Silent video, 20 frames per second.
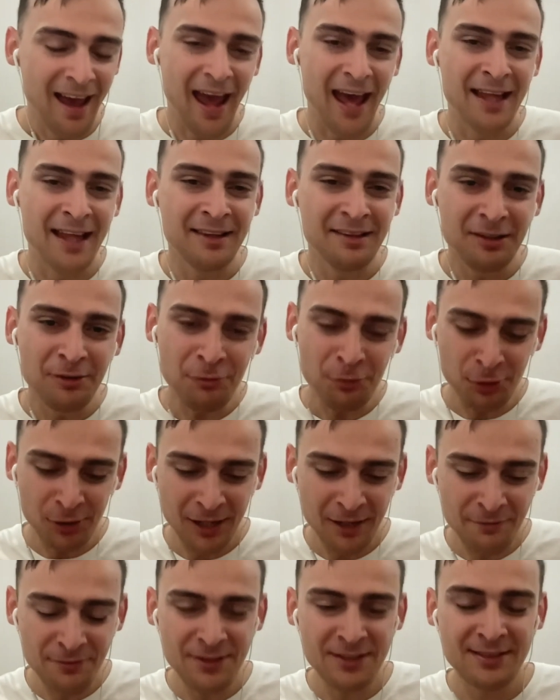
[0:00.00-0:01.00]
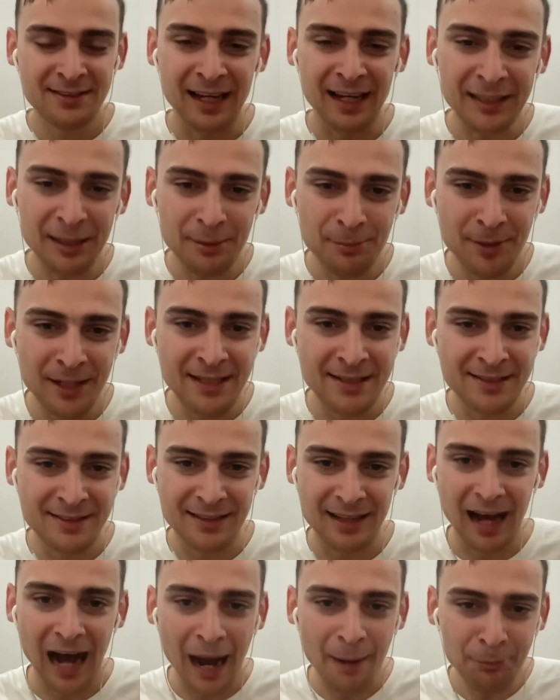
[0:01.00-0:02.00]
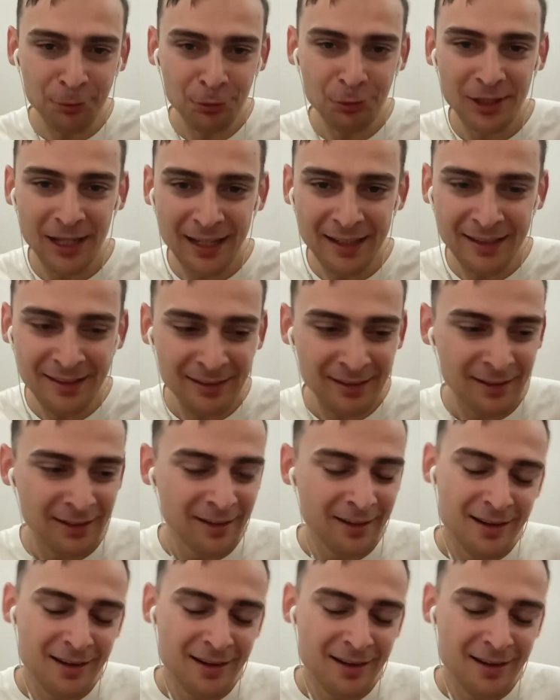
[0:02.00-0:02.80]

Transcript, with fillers: And if you have this database up to date,